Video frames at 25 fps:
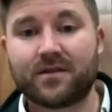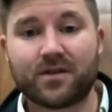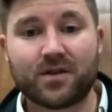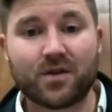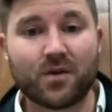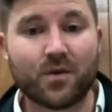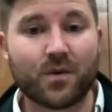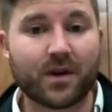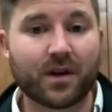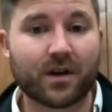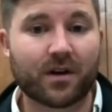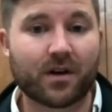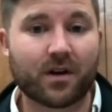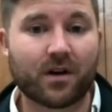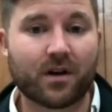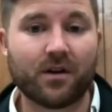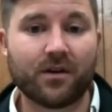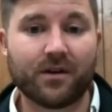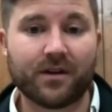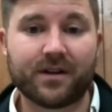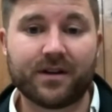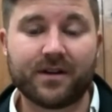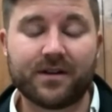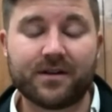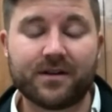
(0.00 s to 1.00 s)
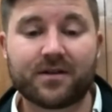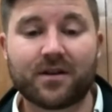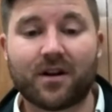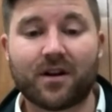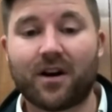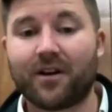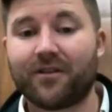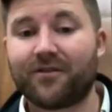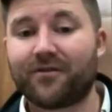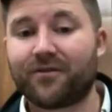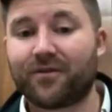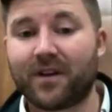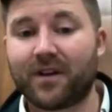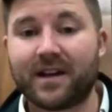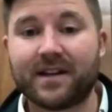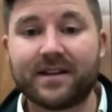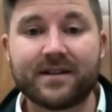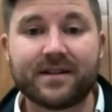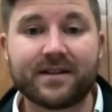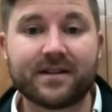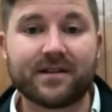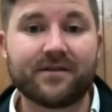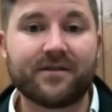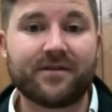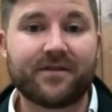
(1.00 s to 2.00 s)
to encourage our
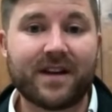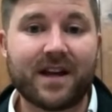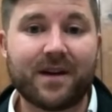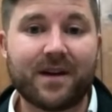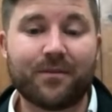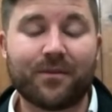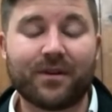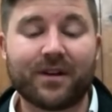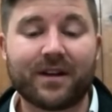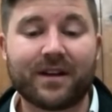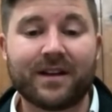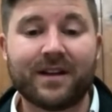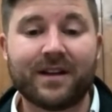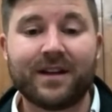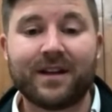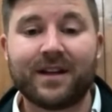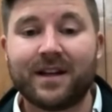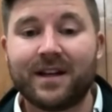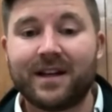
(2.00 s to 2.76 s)
friends and family